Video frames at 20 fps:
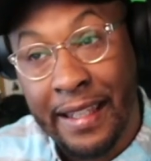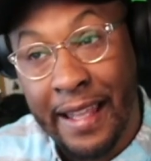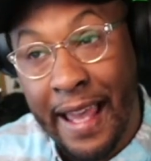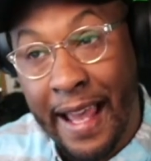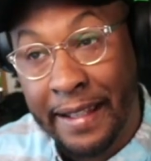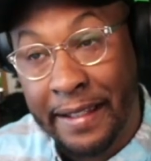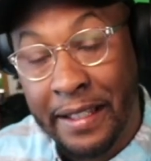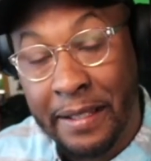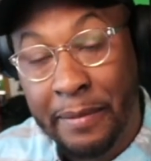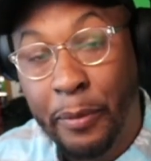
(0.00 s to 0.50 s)

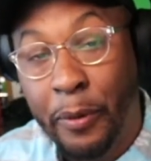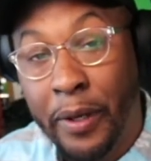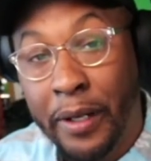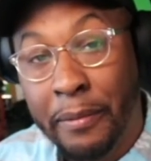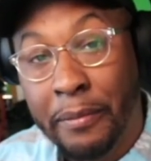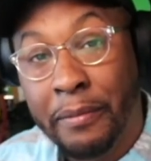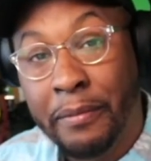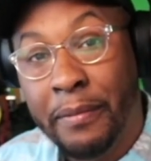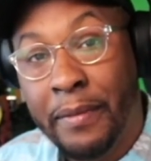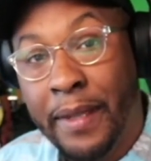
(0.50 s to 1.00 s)
at this
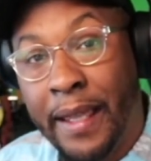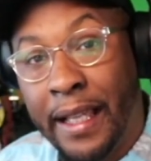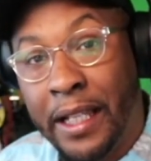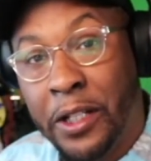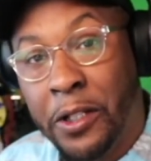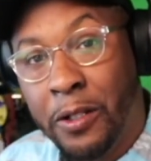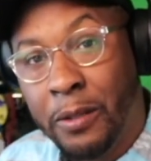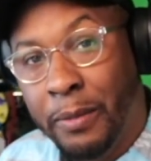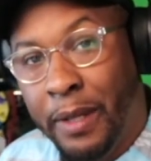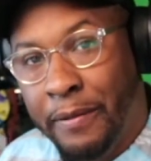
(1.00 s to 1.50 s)
point
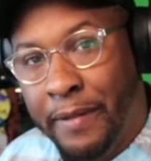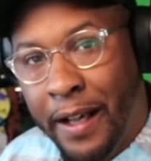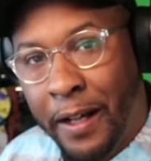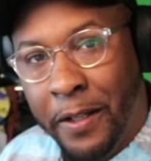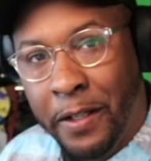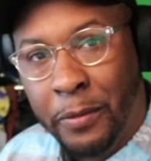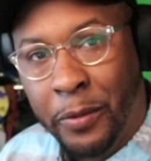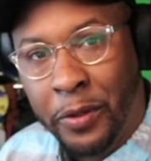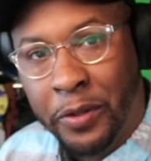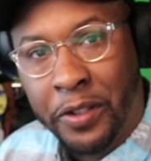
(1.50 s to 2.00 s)
extremely
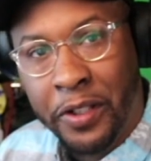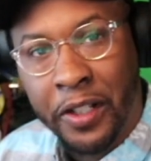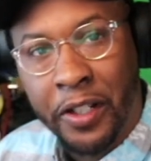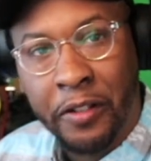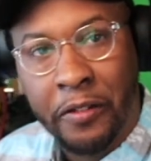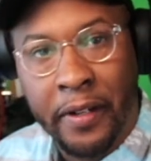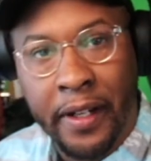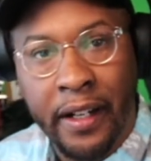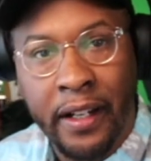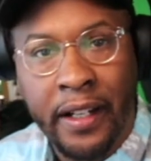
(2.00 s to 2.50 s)
valuable to your
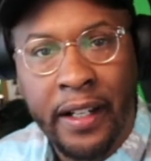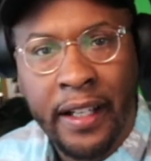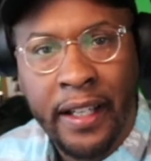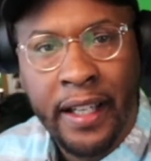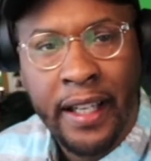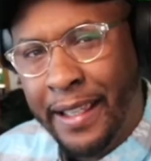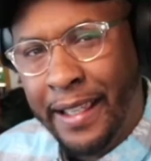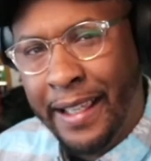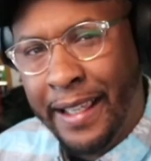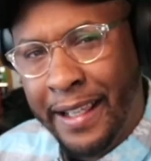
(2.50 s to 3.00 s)
career.
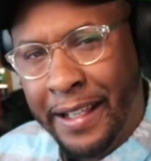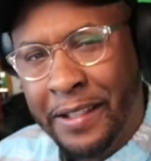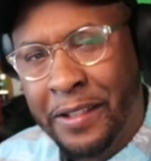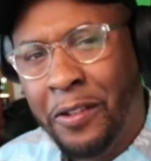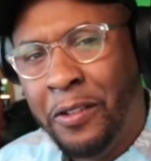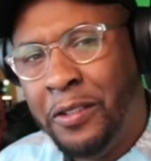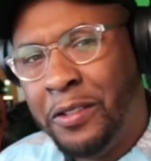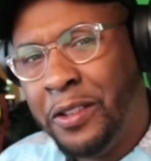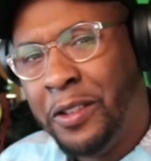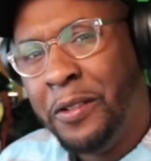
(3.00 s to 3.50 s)
It is
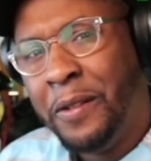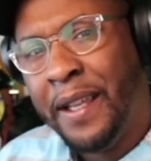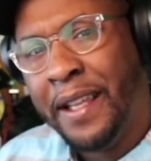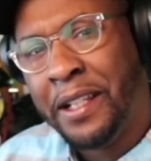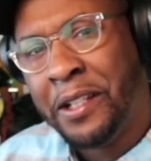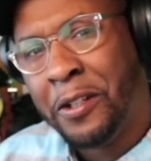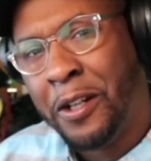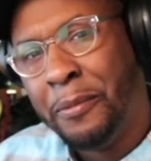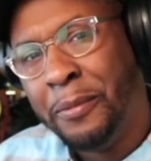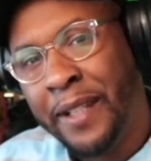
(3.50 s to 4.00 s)
also
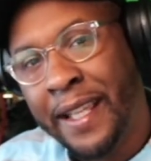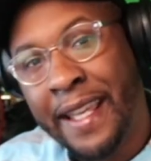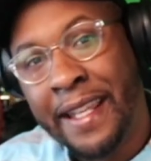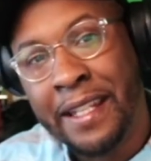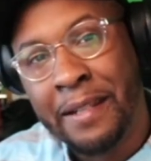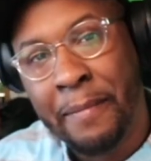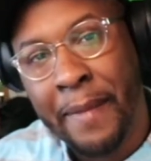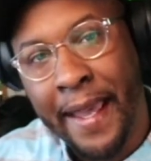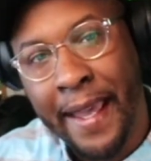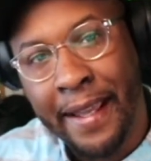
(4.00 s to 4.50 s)
extremely in
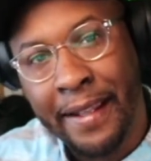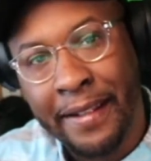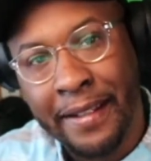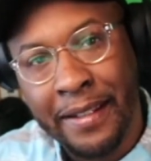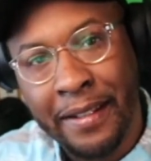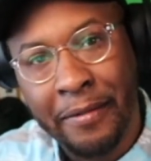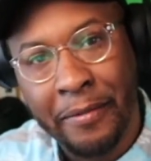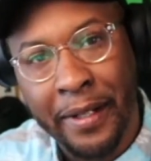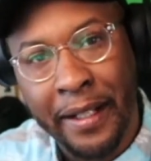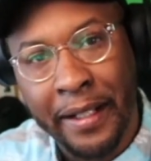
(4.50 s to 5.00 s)

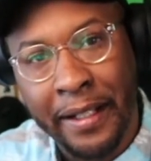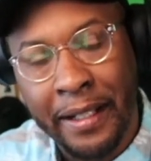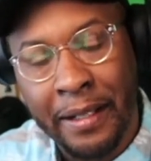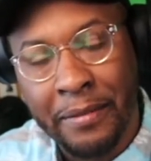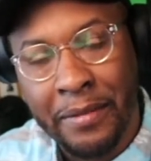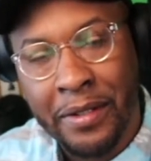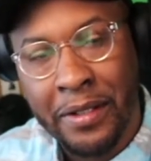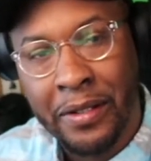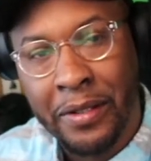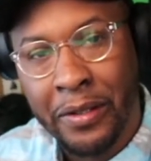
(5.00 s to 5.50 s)
demand when it
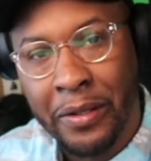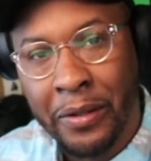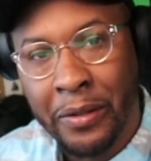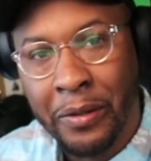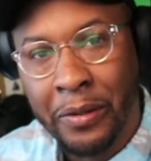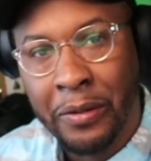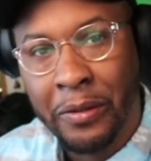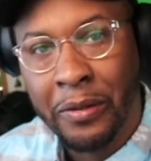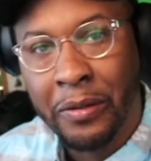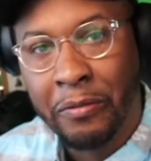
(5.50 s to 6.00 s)
comes
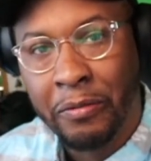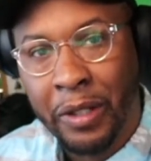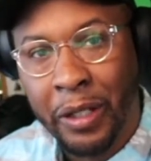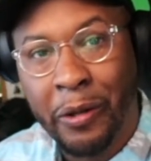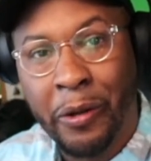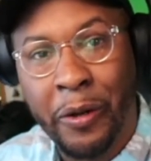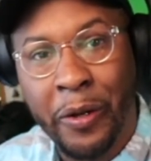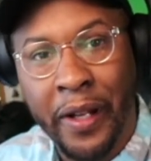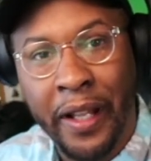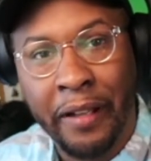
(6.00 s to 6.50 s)
to
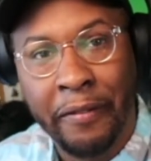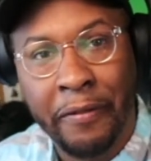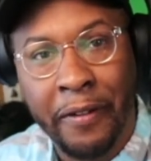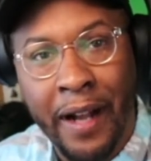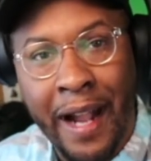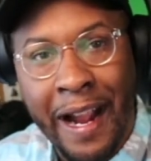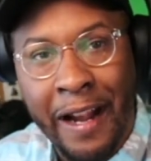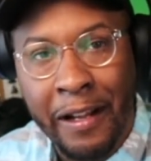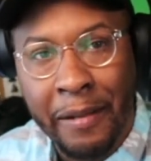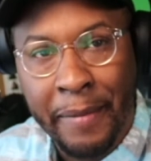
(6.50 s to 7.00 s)
recruiting for
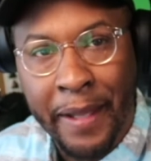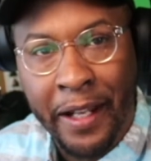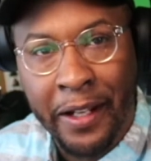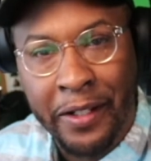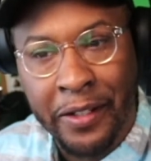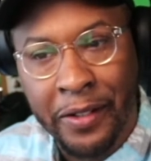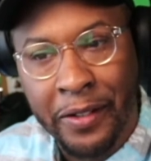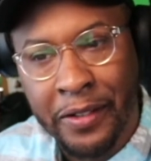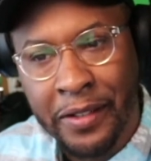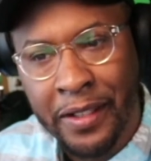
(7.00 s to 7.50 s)
hiring
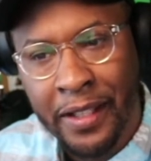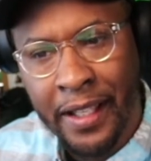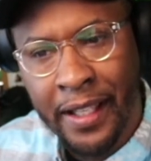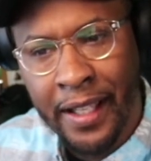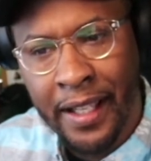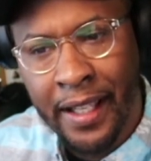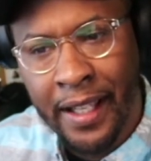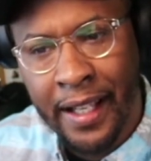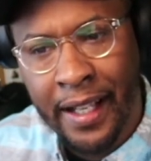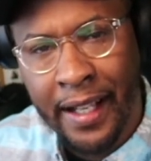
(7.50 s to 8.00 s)
managers.
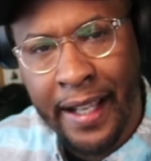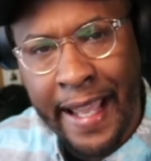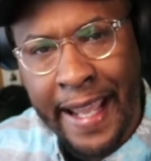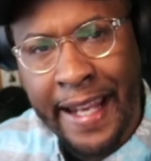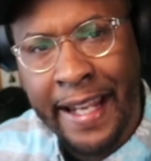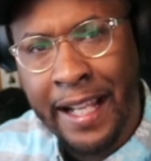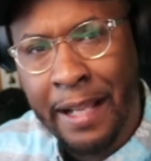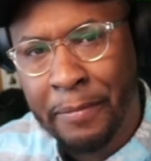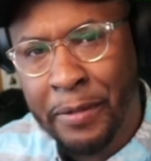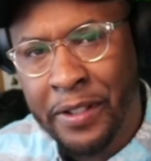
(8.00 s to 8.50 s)

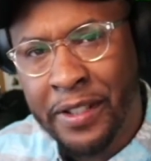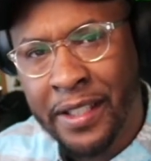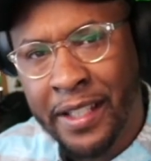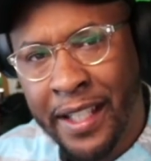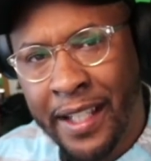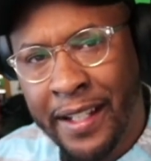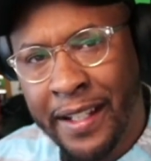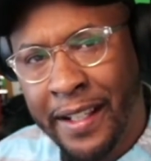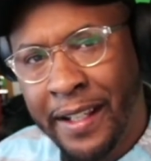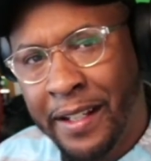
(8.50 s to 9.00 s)

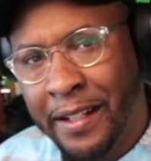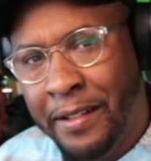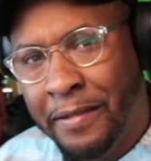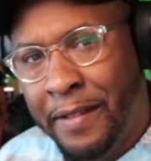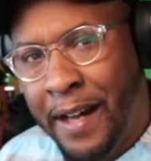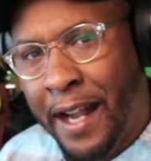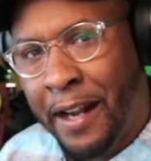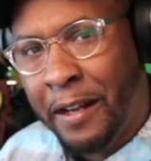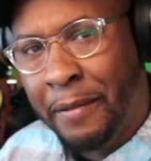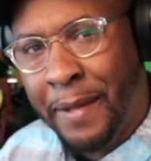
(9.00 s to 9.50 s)
89% of
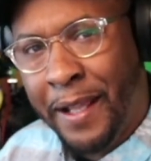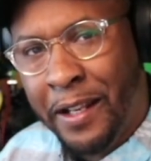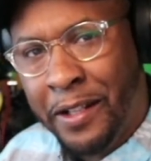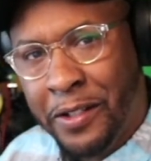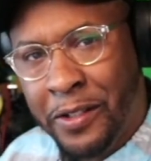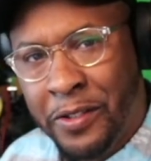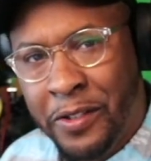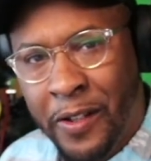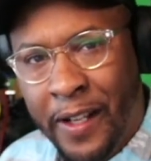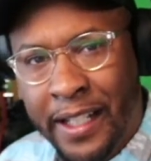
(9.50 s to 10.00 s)
hiring
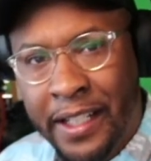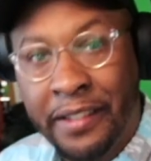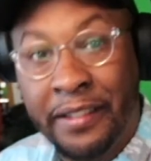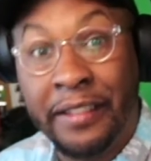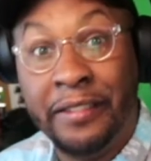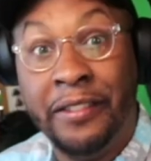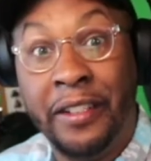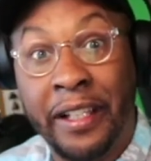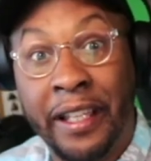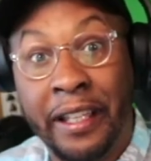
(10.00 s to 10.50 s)
managers are actually
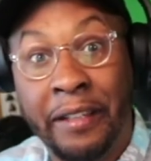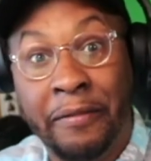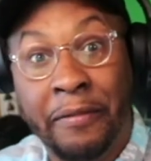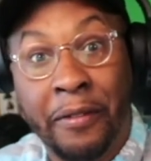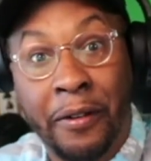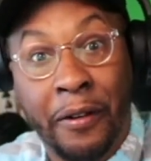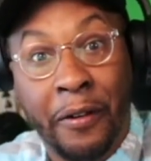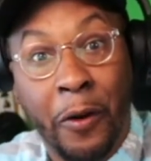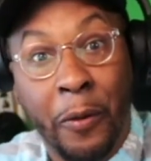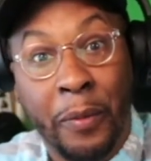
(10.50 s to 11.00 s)
looking
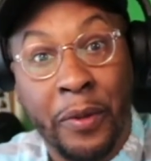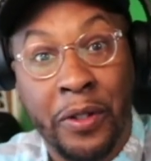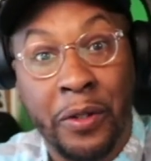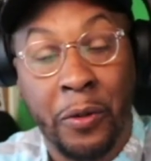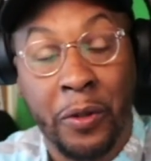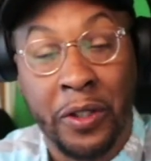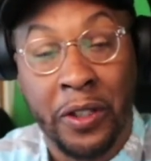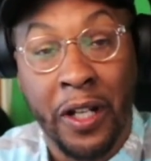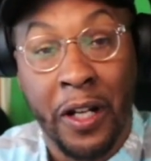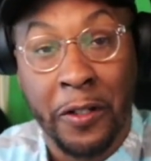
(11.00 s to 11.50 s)
for open
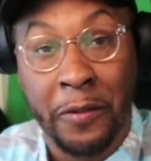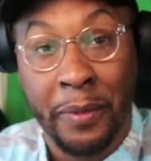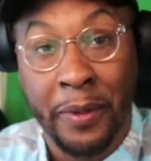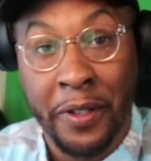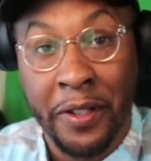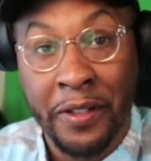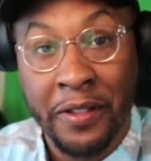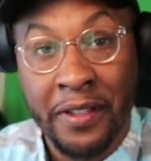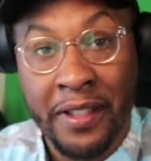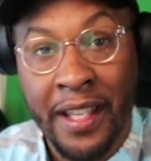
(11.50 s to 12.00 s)
source
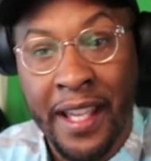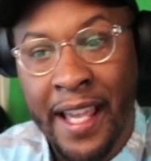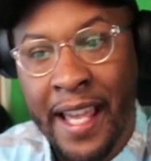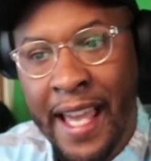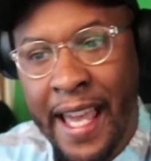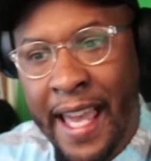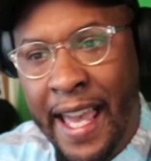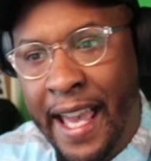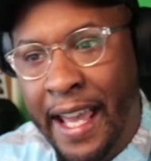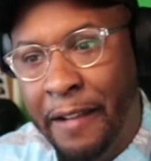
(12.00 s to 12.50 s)
contributions
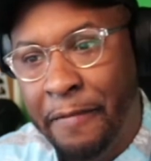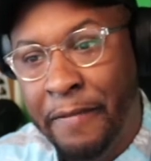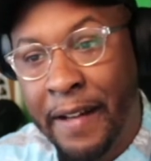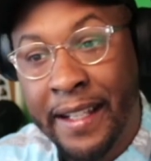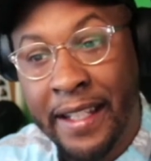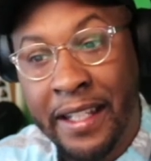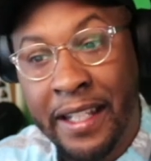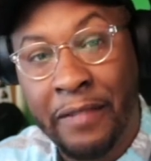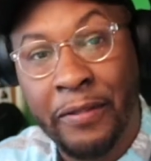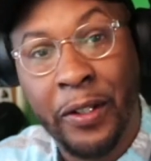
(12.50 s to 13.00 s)
and
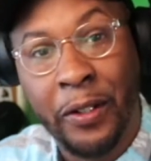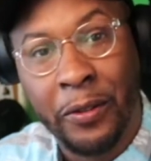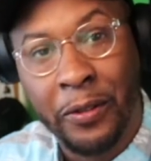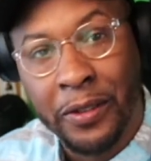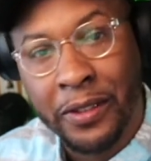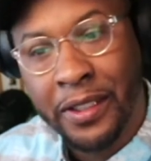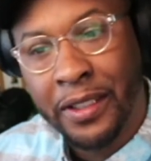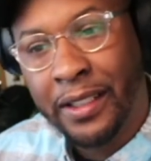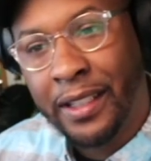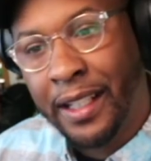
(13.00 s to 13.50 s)
find it
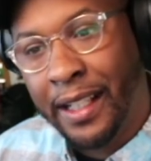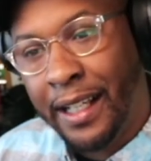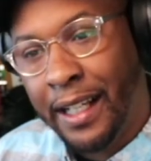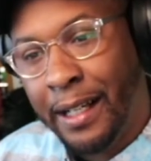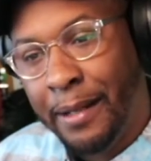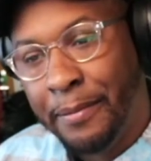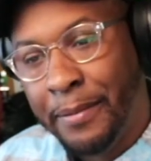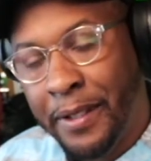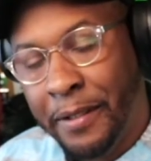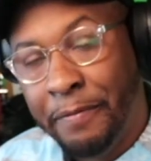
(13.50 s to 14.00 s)
difficult
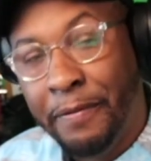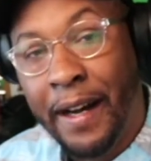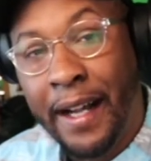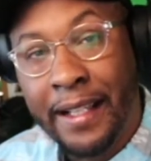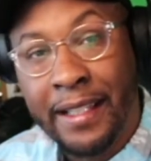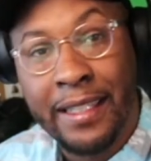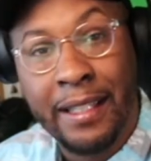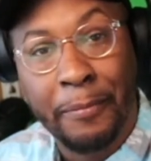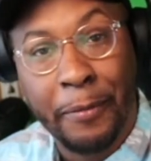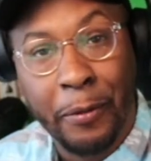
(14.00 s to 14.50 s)
to
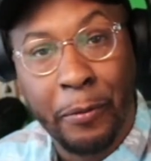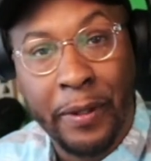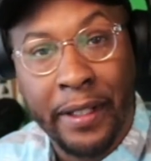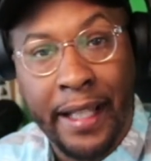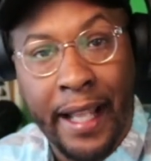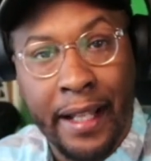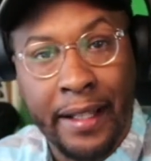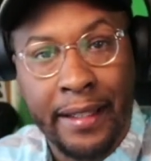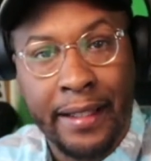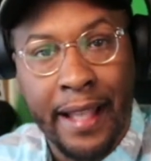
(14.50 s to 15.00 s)
find someone with
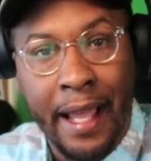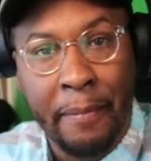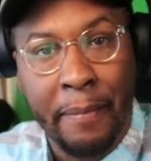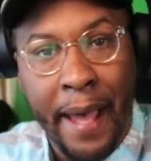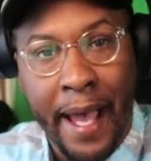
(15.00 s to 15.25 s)
that